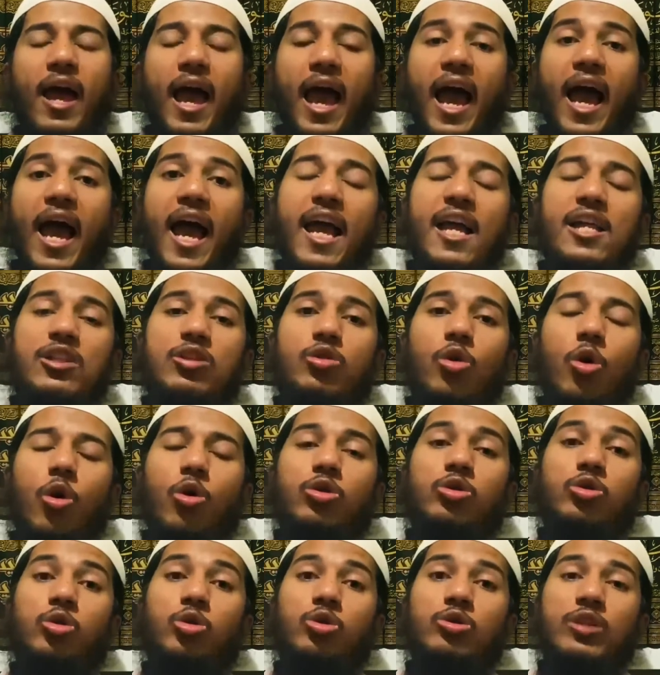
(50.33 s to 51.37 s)
and
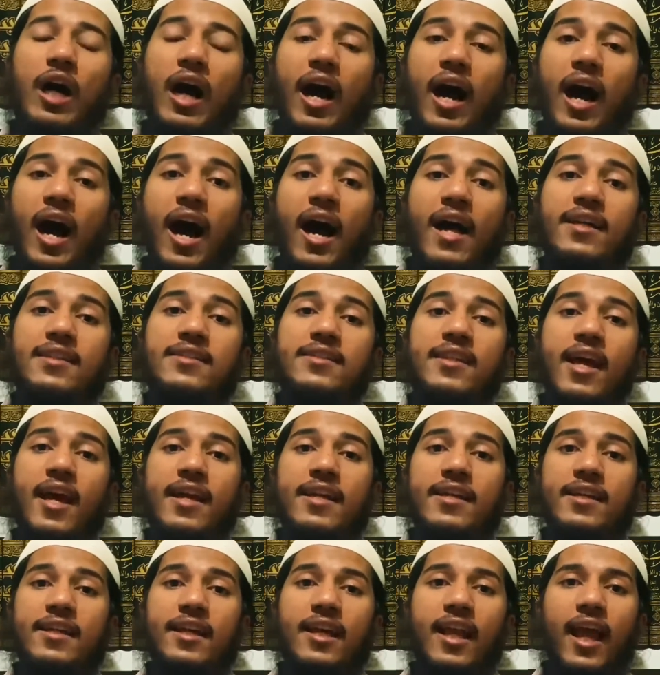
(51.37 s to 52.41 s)
those whose hearts are
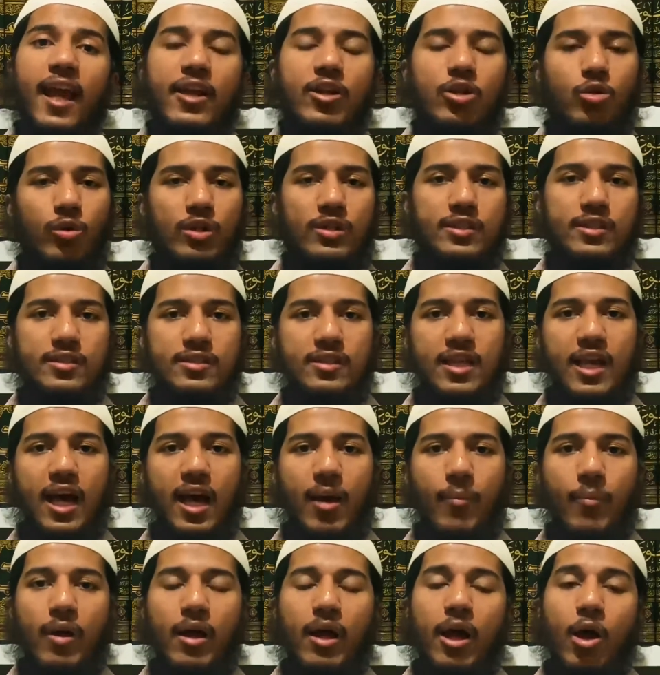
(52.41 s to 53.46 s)
inclined toward Islam,